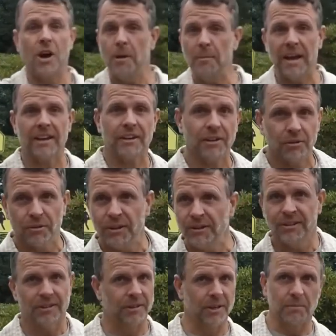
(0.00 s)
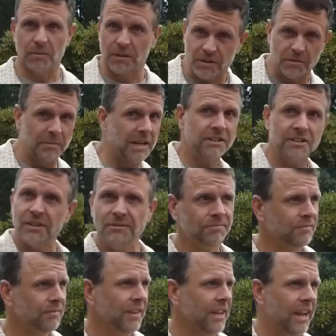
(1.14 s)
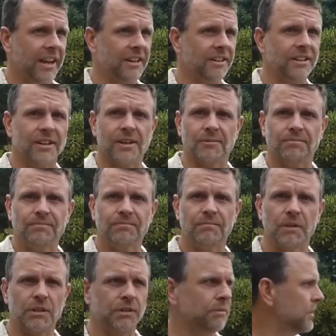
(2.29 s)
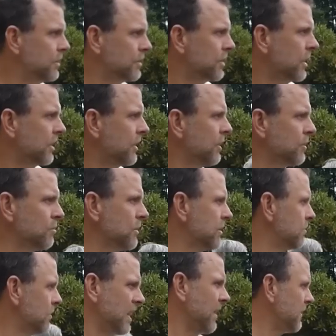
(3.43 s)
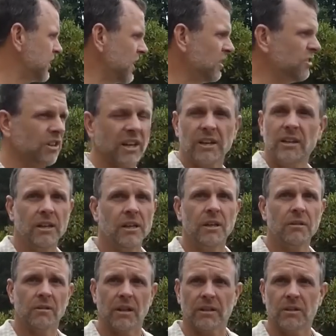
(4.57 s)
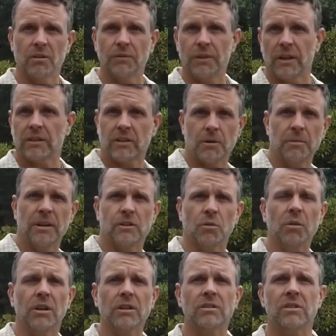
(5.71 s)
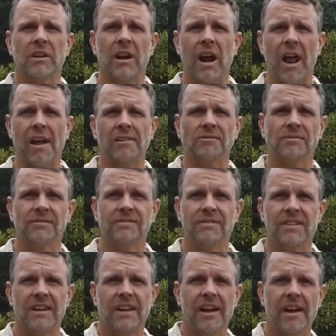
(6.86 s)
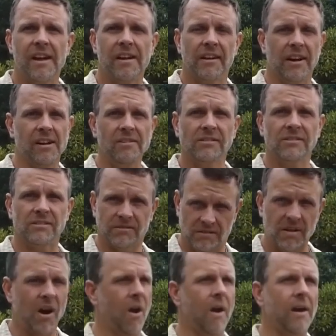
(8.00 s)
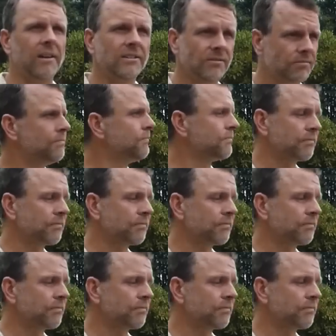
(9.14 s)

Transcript: Tom. How you doing? Uh, pleasure to meet you. And um, we're just kind of curious with, with having church today. I'd like to know if you'd like to come in and join us. No, thank you. No? No, thank right. you.